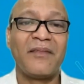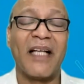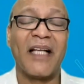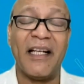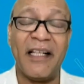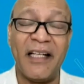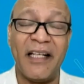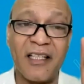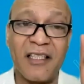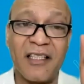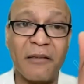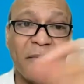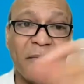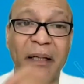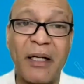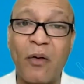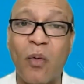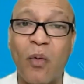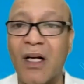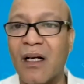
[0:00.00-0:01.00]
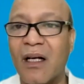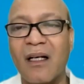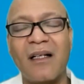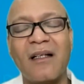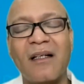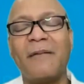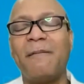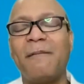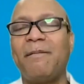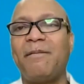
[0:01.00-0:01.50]
And here is a big
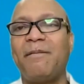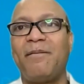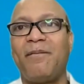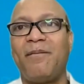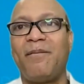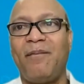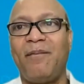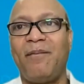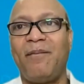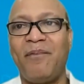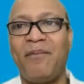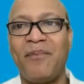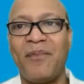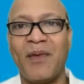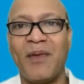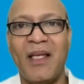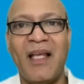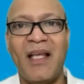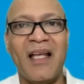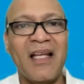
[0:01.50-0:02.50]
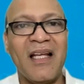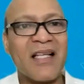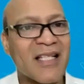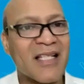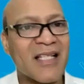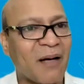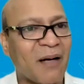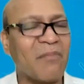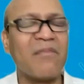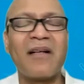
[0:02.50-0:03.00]
one.
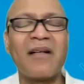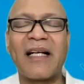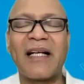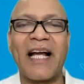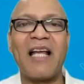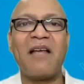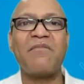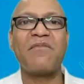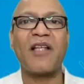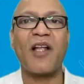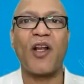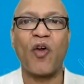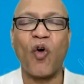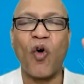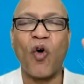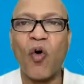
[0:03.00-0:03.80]
Sometimes an